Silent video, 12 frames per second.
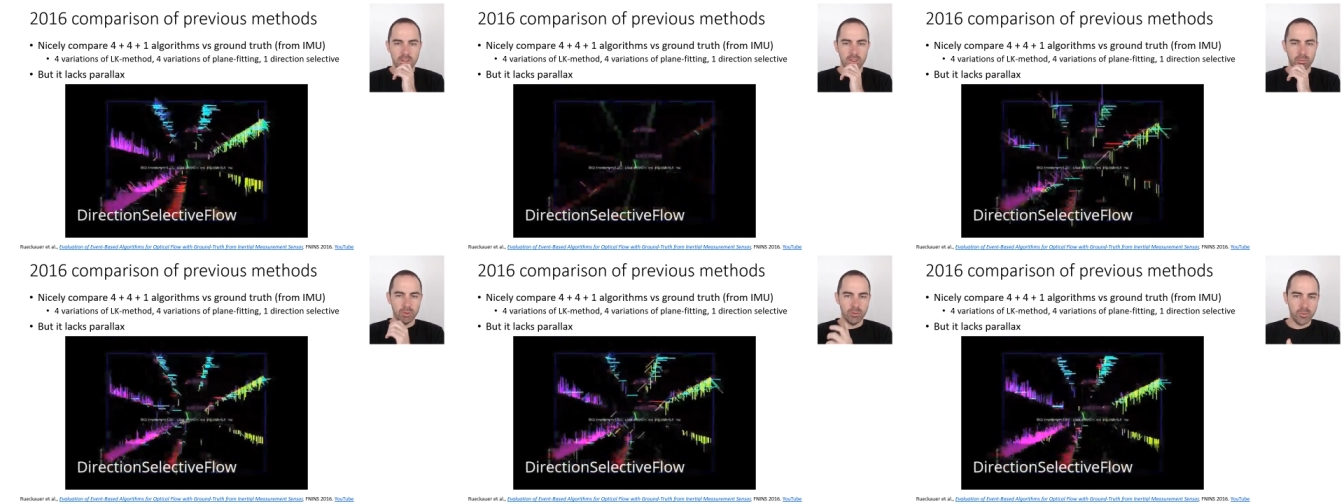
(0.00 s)
The
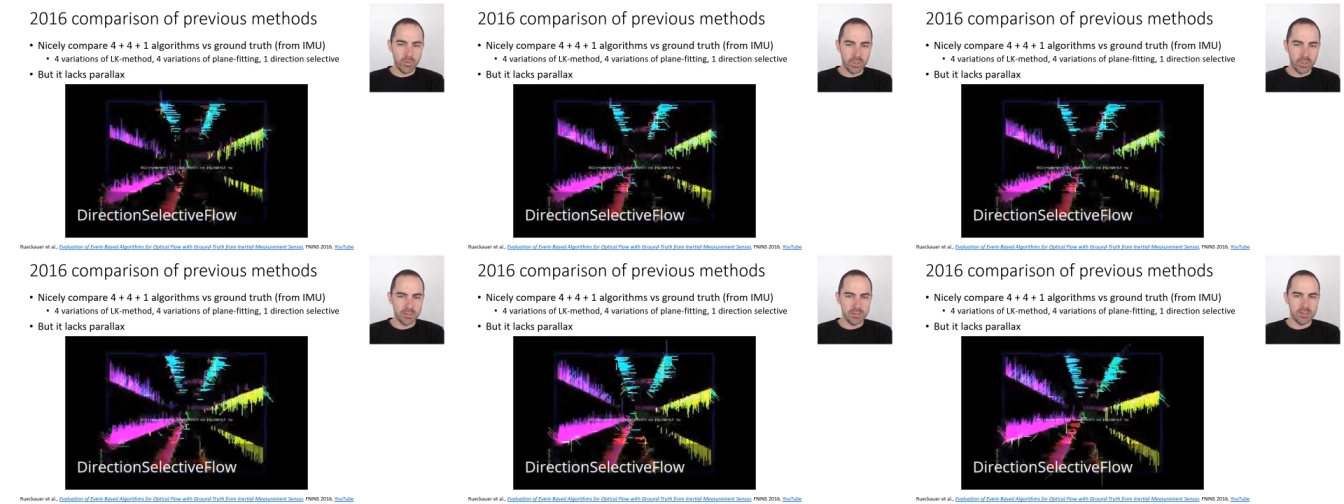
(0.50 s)
problem with
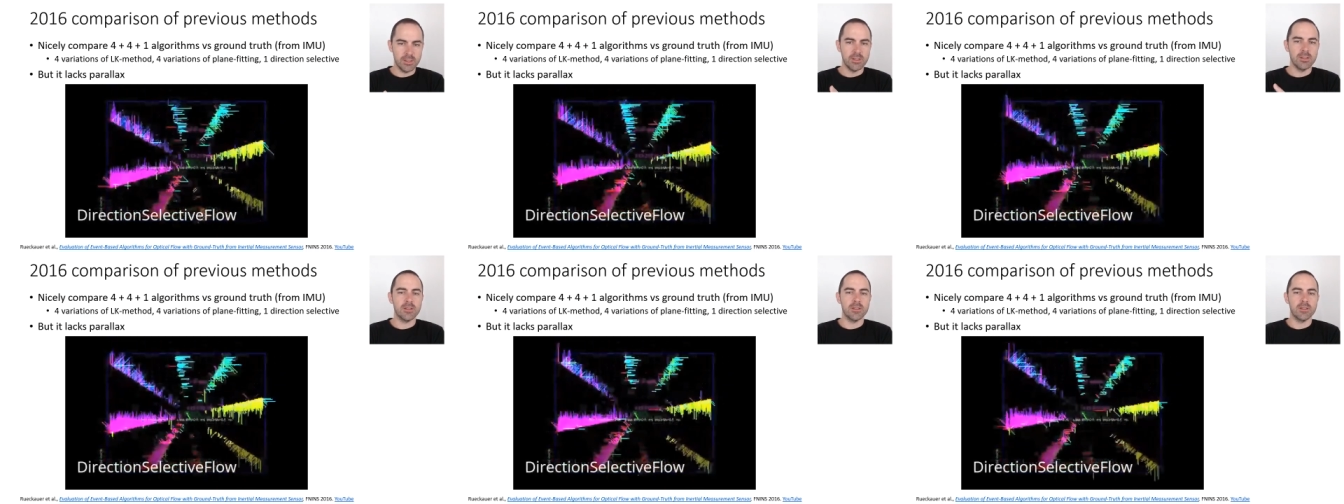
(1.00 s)
that is that
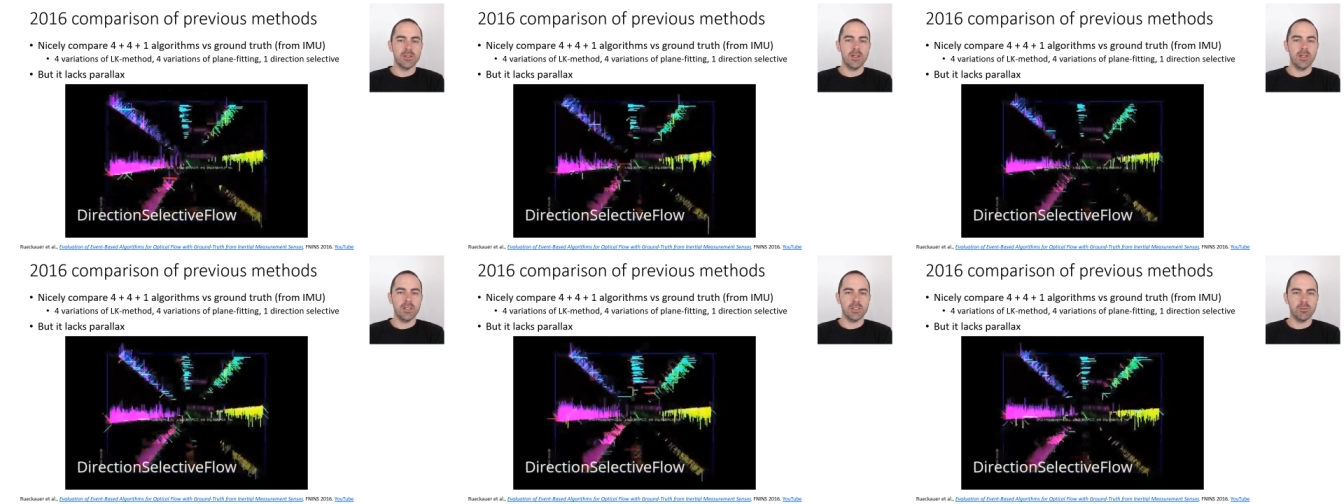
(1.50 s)
it uh,
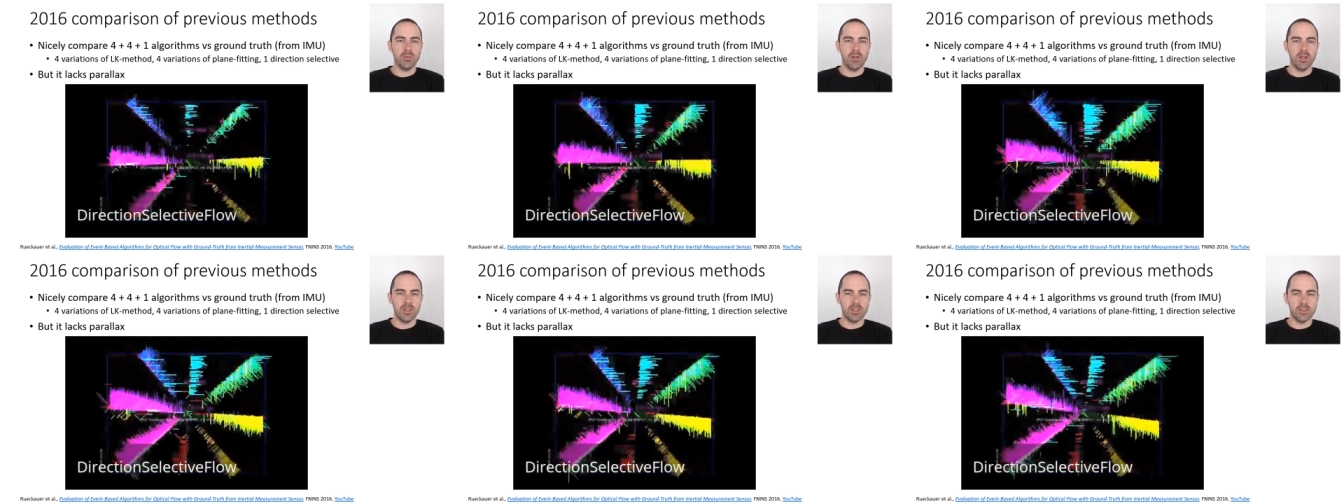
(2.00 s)
lacks
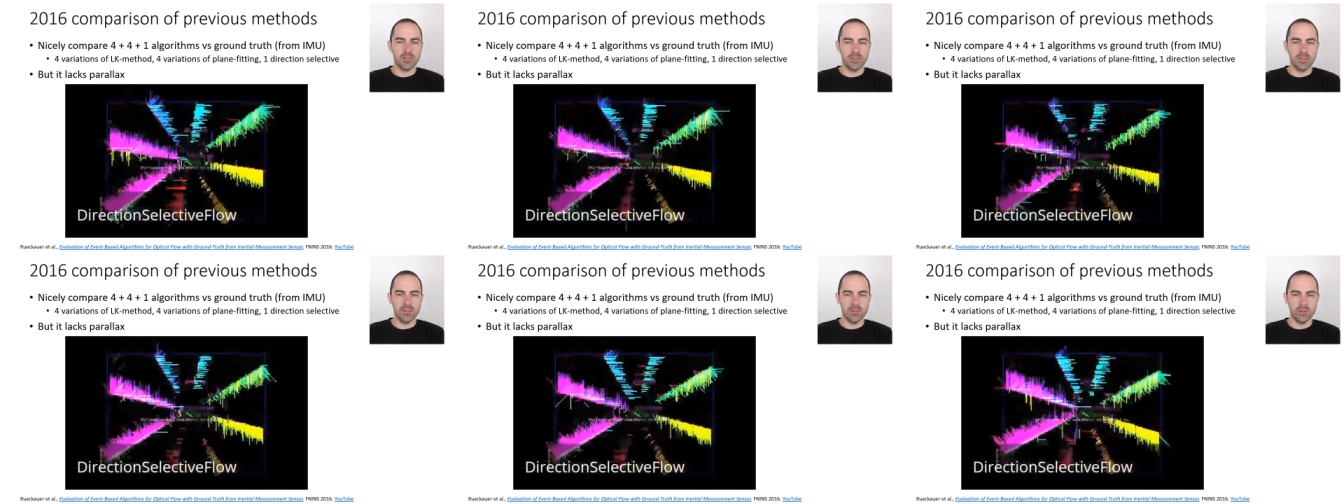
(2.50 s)
parallax. There
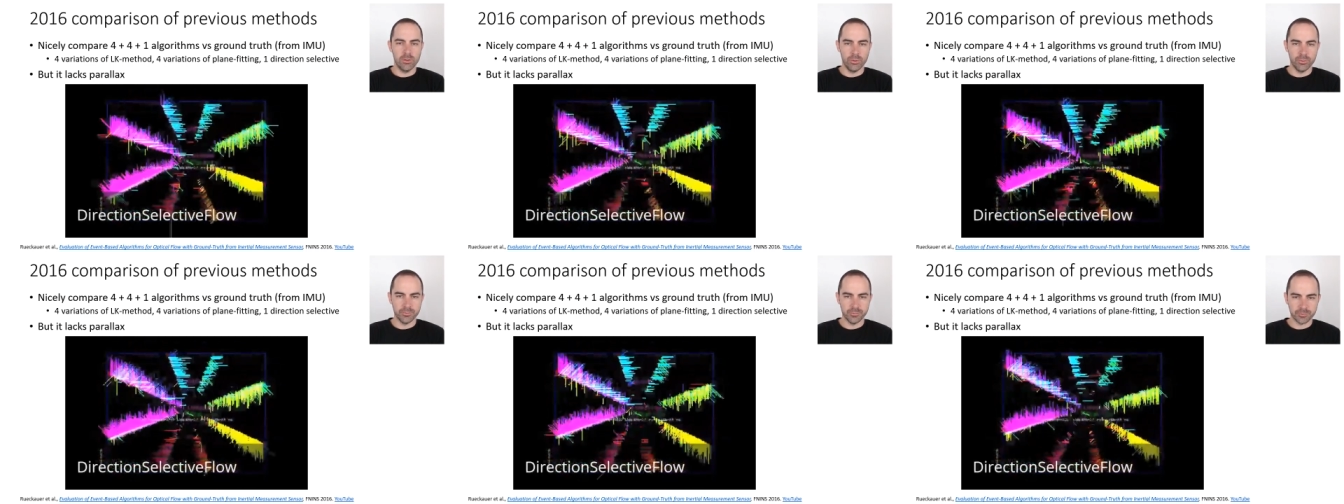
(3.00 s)
is
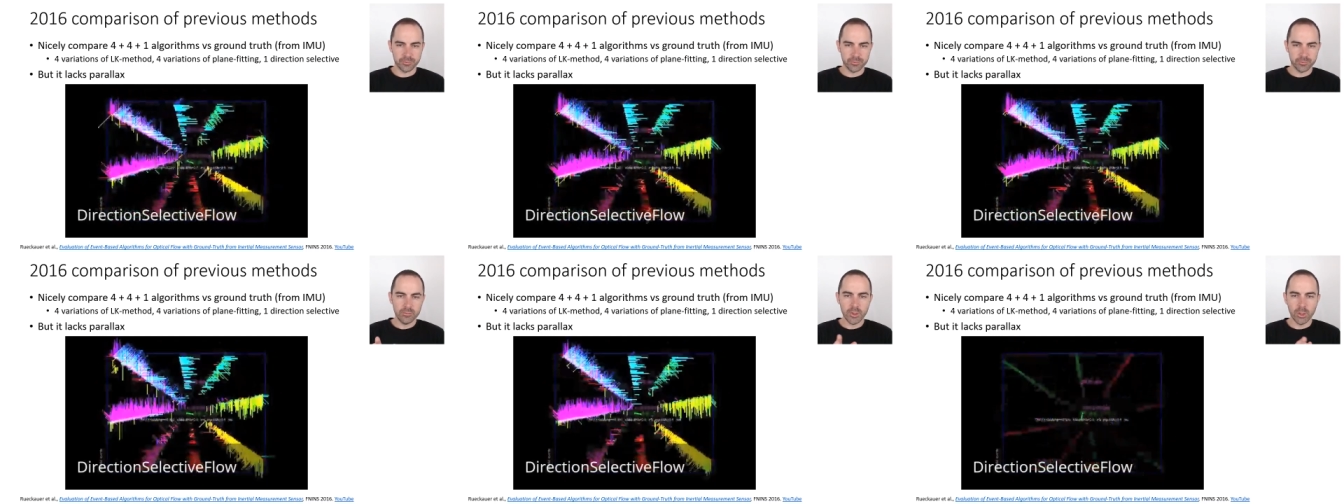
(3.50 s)
no
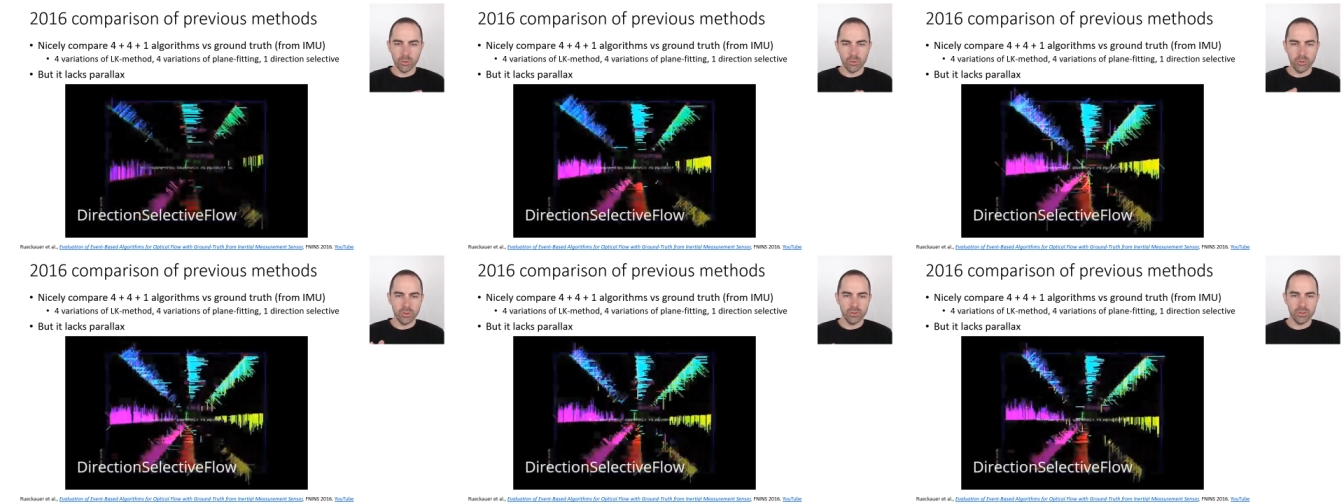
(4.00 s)

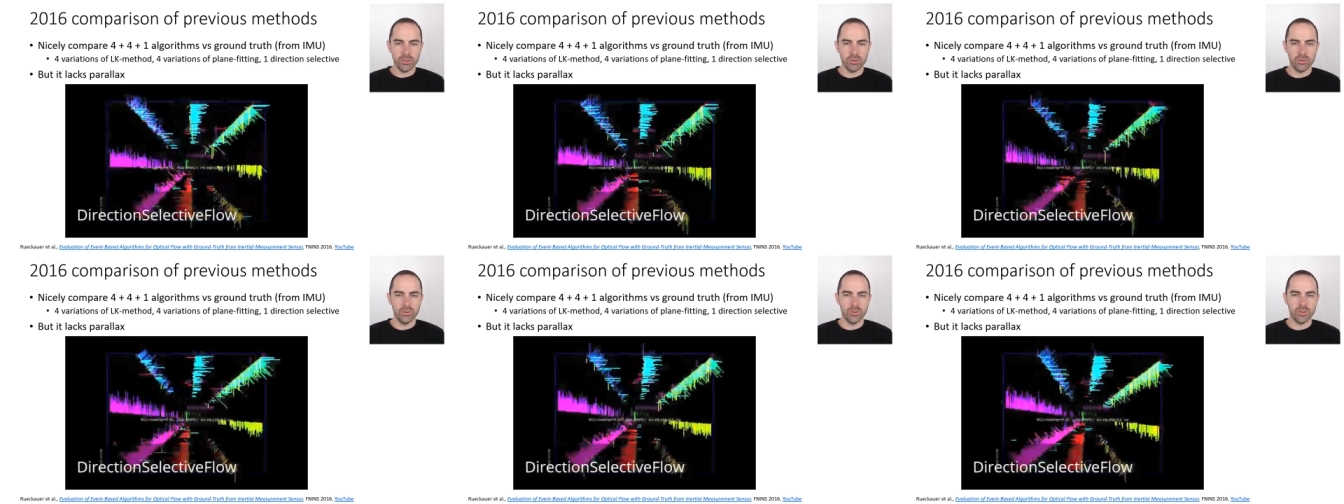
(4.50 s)
occlusion,
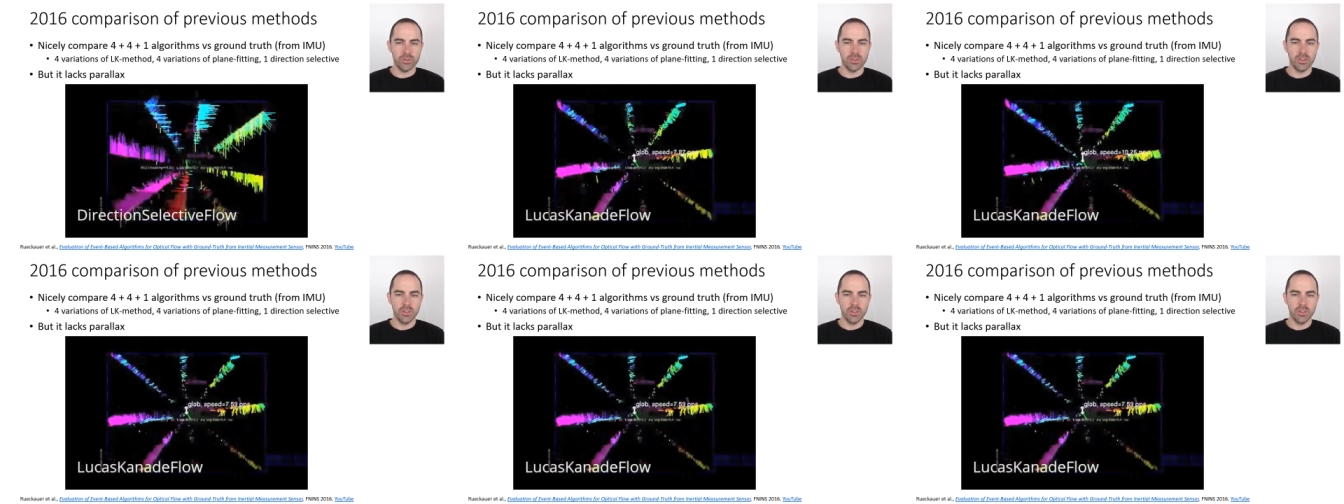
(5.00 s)
disocclusions